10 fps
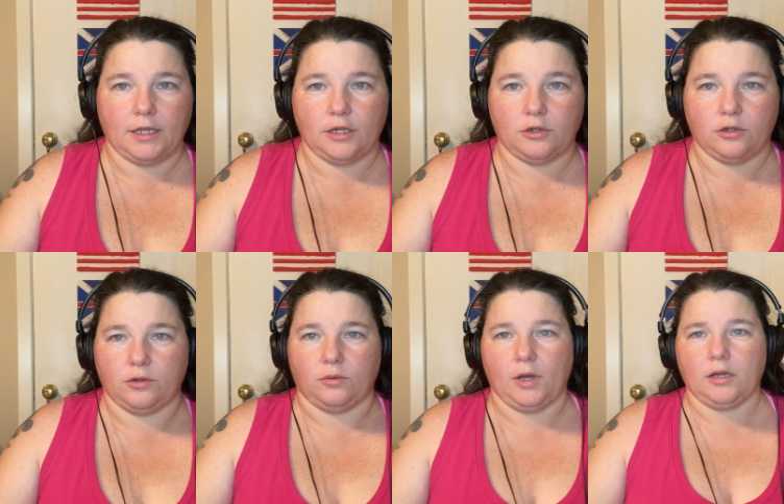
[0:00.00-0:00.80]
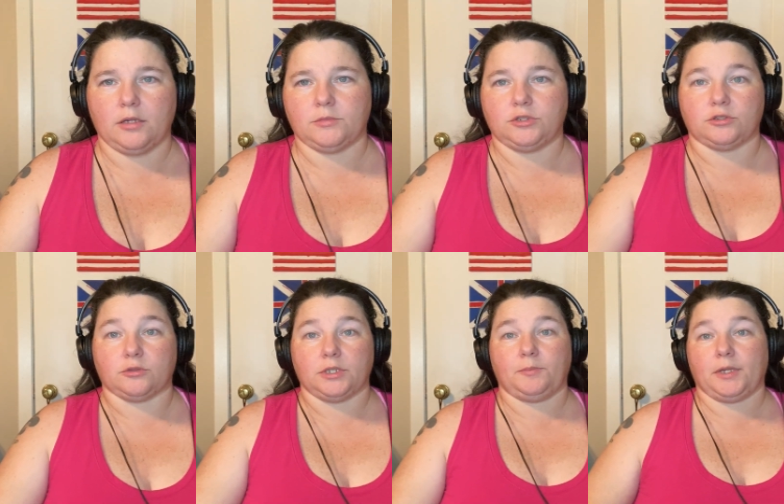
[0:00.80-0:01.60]
Hello, welcome to
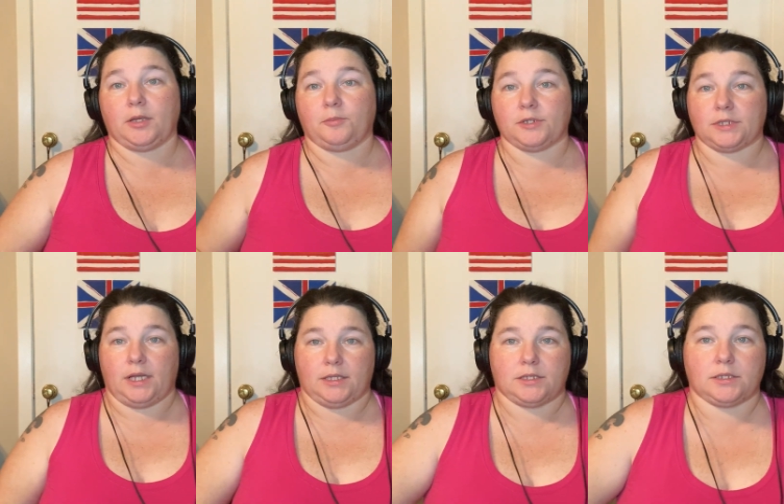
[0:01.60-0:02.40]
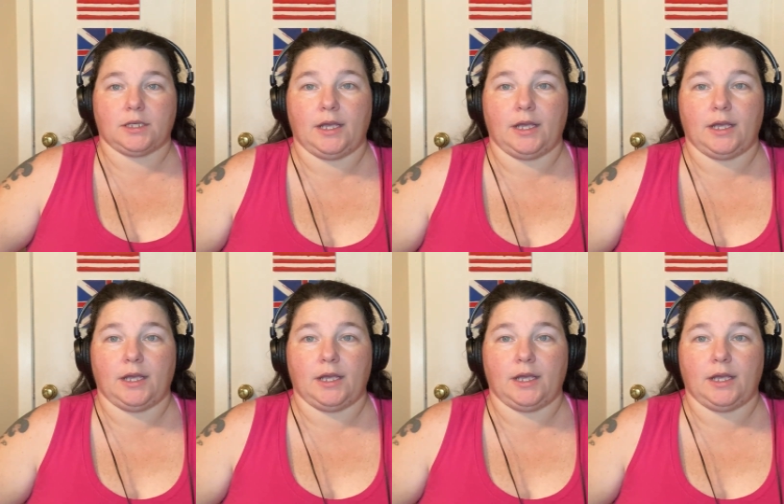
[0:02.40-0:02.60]
Terena Pickett Presents.